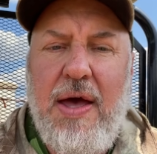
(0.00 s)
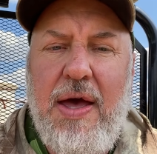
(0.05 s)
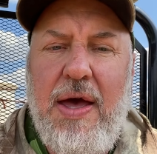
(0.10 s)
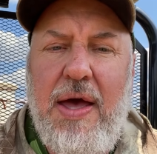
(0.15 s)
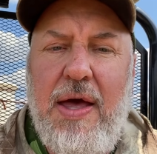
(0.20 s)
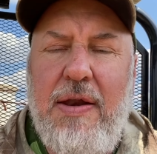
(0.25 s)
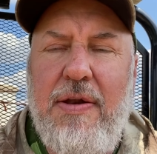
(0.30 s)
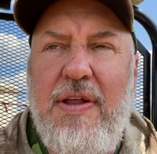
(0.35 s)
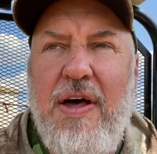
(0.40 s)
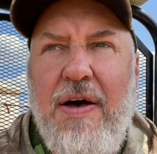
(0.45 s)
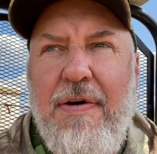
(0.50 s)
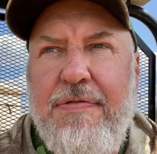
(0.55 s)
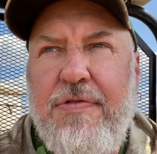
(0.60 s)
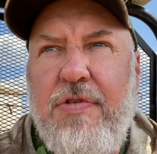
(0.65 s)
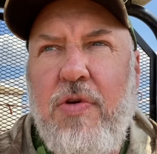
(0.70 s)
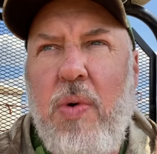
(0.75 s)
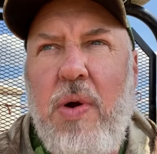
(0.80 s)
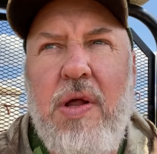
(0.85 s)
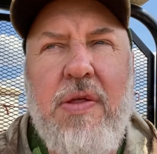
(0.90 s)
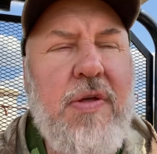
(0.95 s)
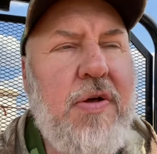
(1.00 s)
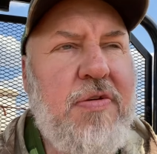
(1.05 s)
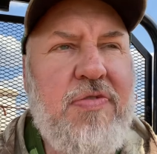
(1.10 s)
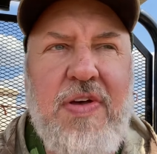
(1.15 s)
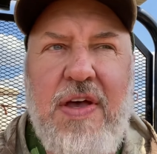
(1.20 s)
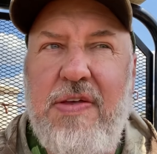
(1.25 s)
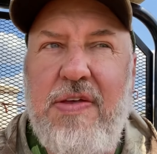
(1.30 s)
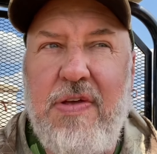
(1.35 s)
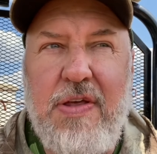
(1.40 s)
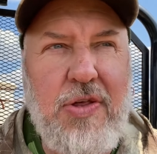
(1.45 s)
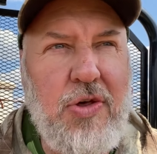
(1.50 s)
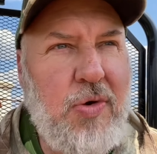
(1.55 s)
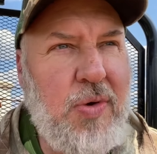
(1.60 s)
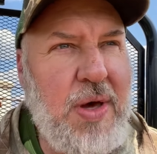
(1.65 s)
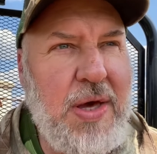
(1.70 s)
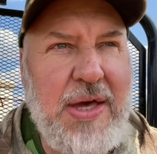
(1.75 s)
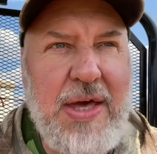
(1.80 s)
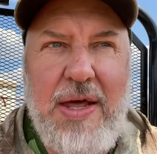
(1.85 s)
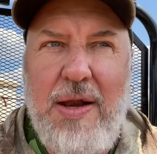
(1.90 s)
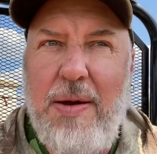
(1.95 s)
And doves are one of those things that you
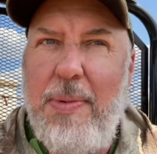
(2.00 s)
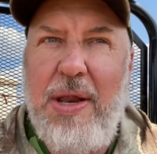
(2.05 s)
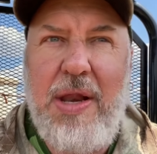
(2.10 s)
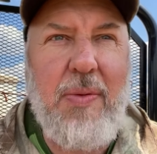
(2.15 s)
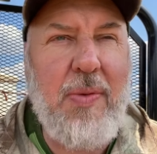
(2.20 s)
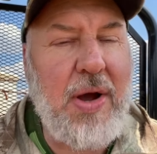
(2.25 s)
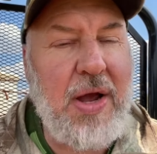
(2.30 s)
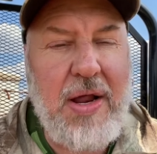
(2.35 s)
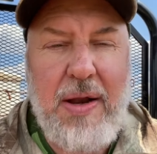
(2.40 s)
can get them anywhere.